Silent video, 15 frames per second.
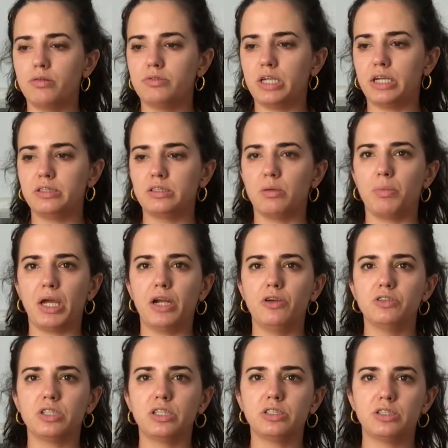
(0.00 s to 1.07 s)
Take
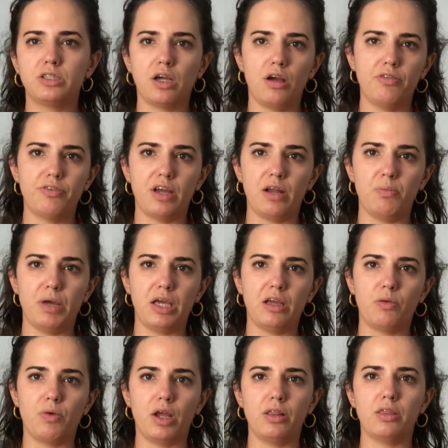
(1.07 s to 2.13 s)
tomatoes and stuff and make
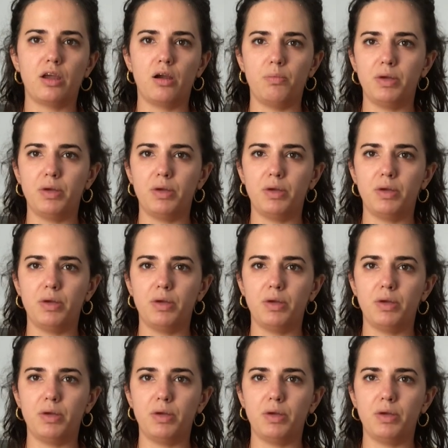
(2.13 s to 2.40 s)
it right there,